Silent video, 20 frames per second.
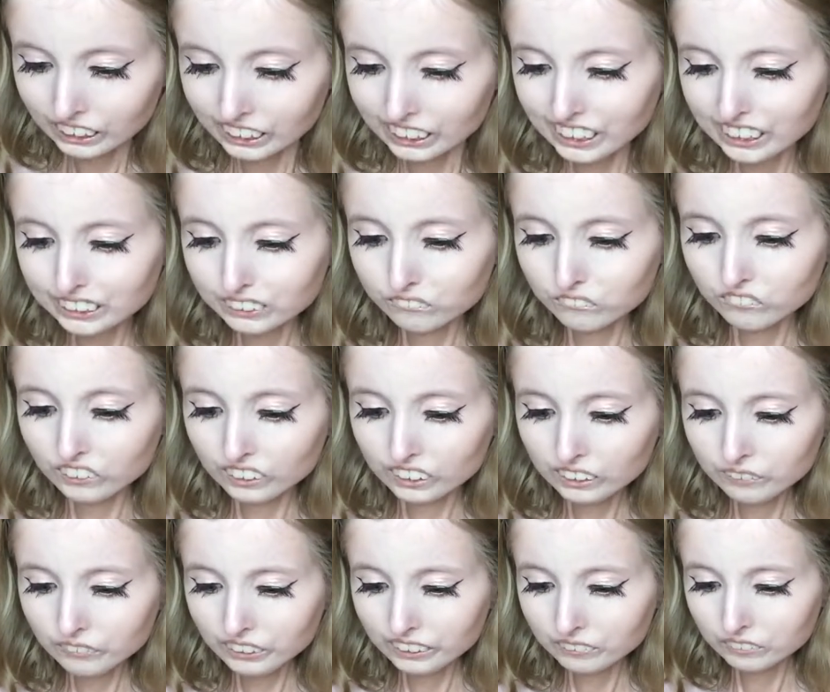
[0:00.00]
It's very
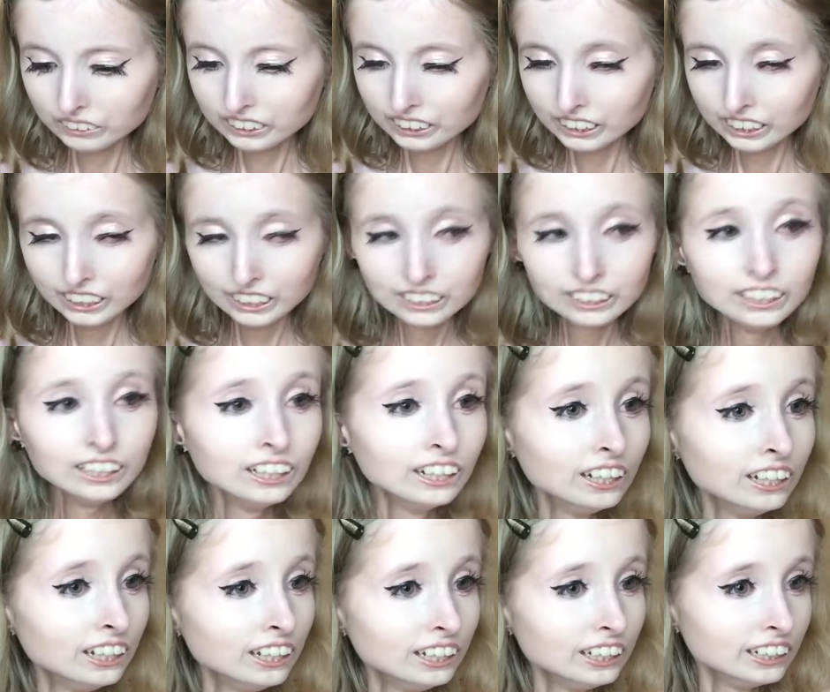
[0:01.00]
pigmented,
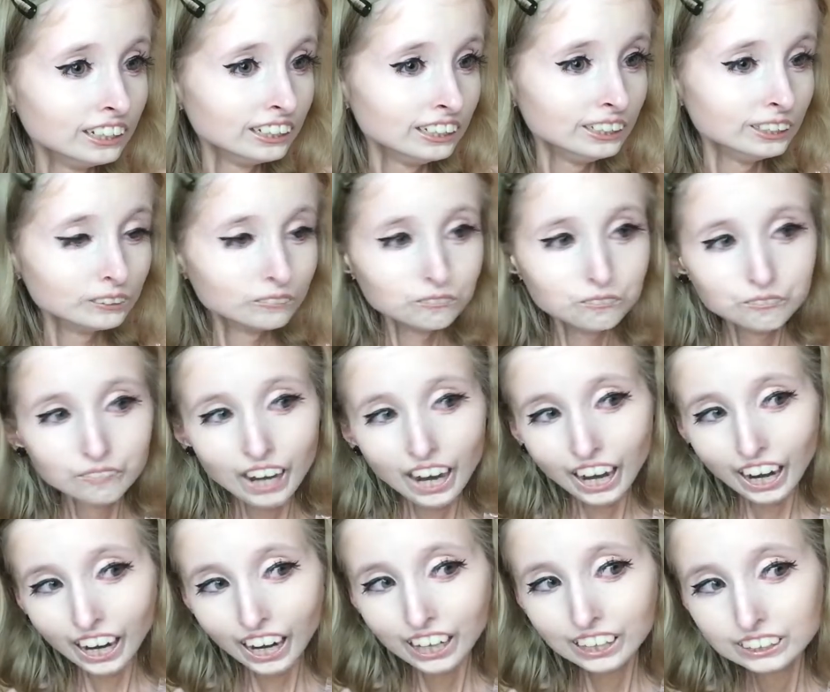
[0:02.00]
it is
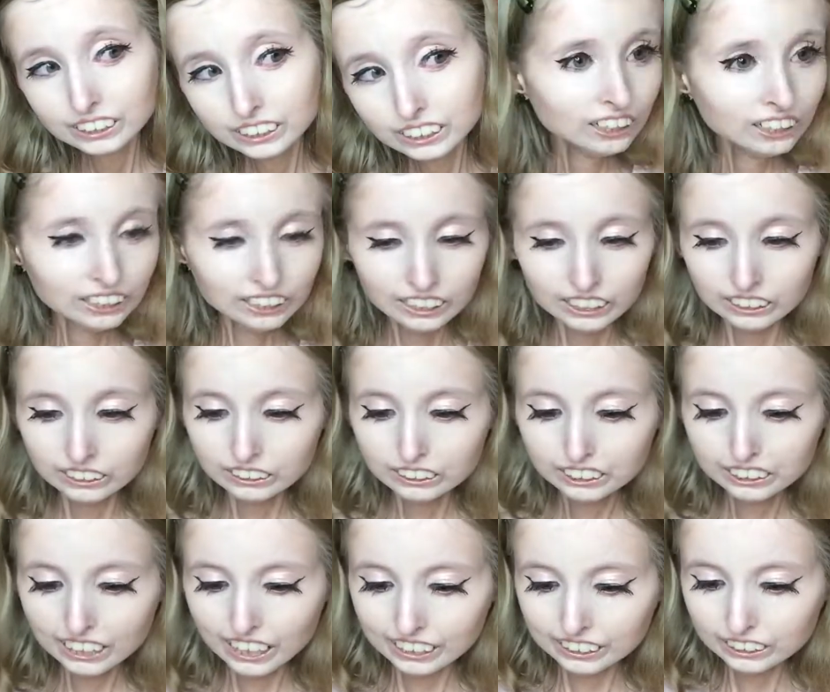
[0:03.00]
matte, it
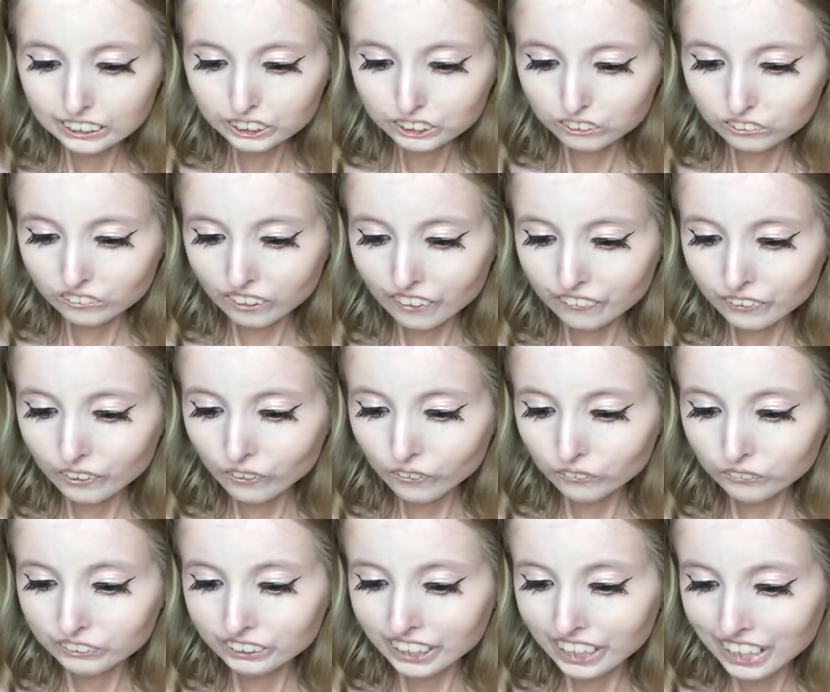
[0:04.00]
stays throughout the
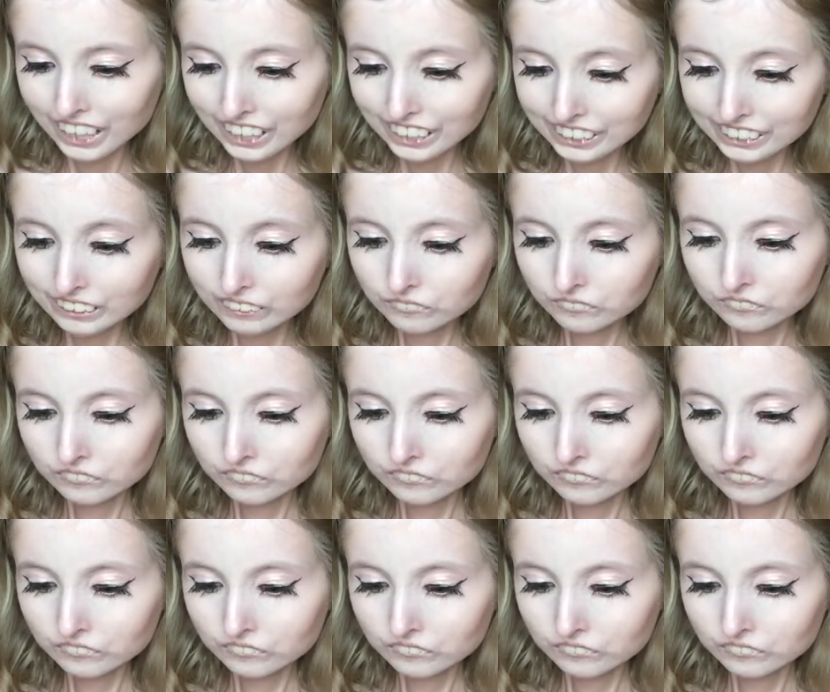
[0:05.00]
whole day.